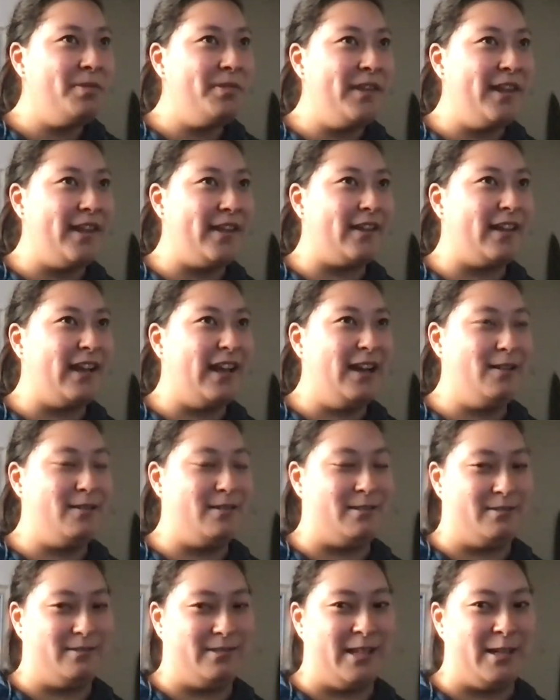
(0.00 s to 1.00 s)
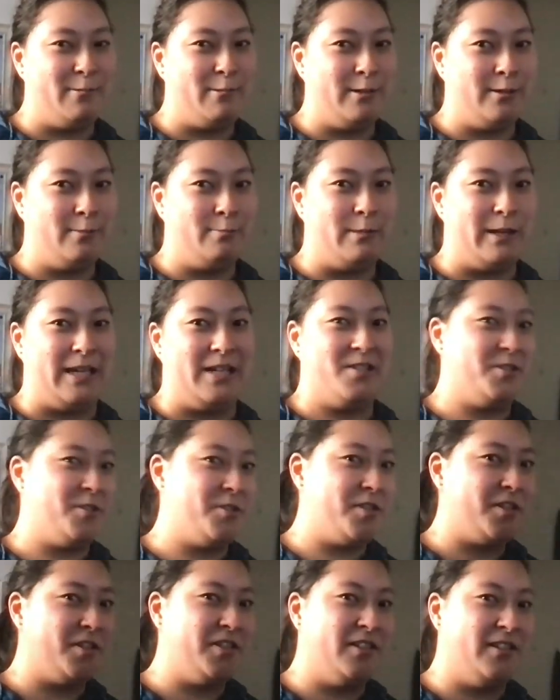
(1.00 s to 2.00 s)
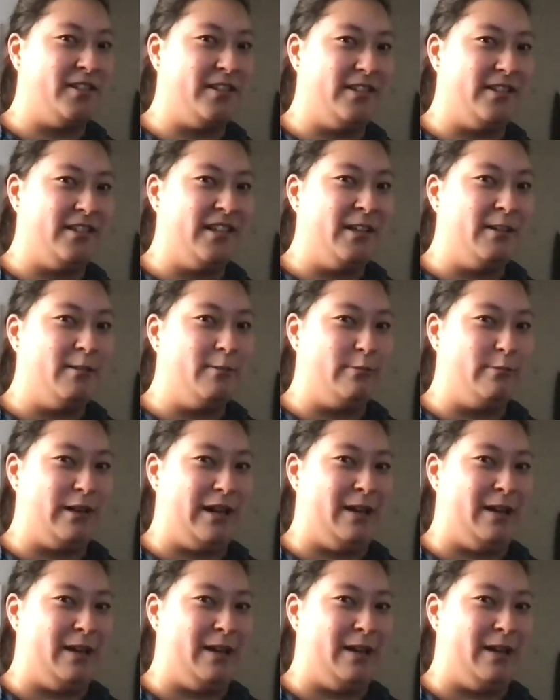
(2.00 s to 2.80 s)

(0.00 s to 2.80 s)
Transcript: like, I don't know, they were the best that when